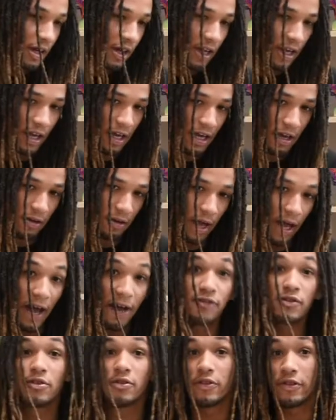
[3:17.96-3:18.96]
And
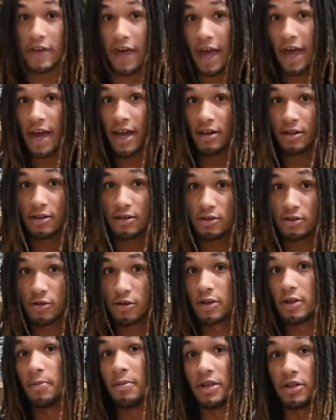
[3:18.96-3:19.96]
after that, you're
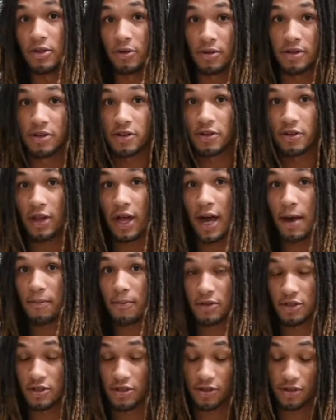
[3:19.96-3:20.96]
going to be doing a slap,
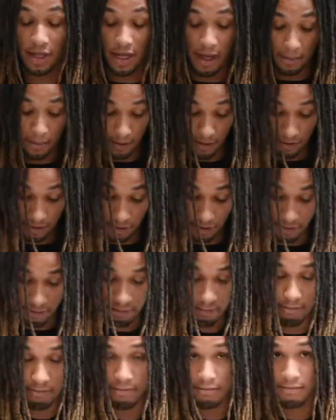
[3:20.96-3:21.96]
which a slap is,
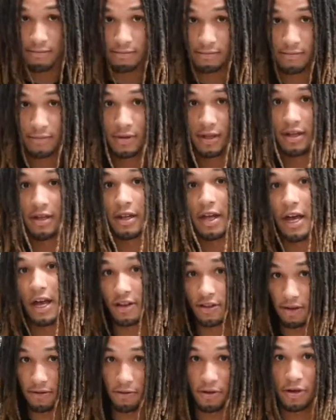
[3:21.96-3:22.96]
as
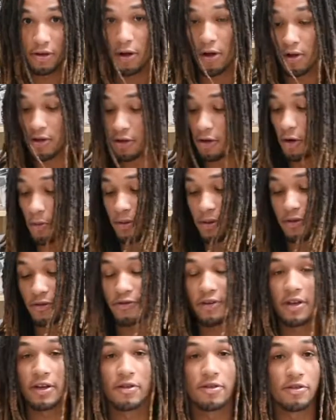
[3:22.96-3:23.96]
I recall, you open your
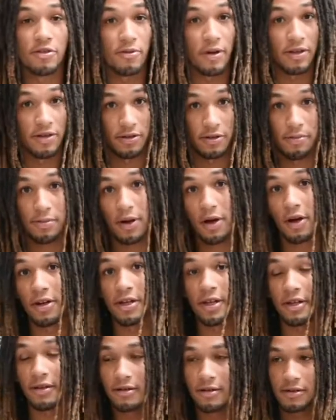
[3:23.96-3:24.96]
fingers, you rest upon
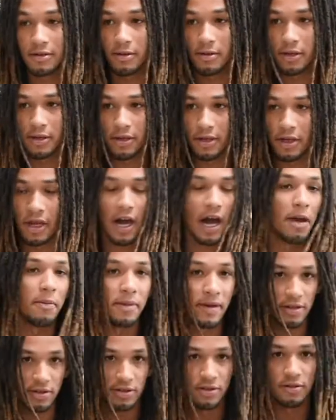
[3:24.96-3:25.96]
it, you get a high
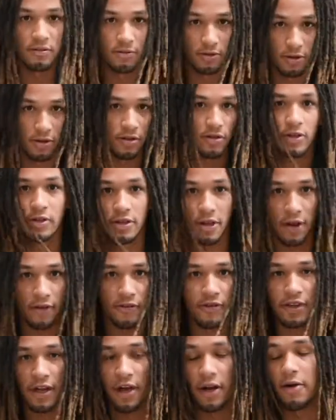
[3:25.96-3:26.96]
pitched, really tough
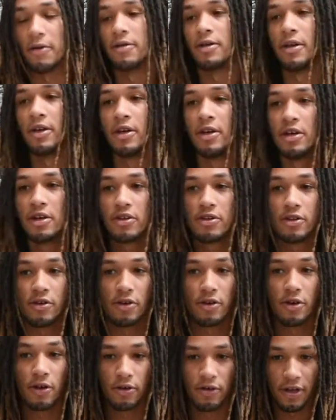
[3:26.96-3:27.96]
sound. So
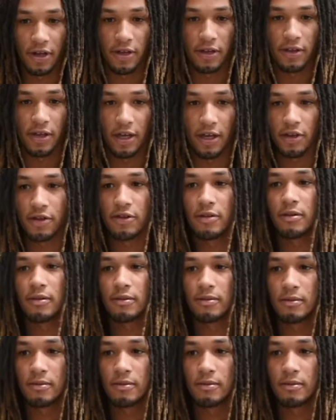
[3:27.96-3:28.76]
it goes like this.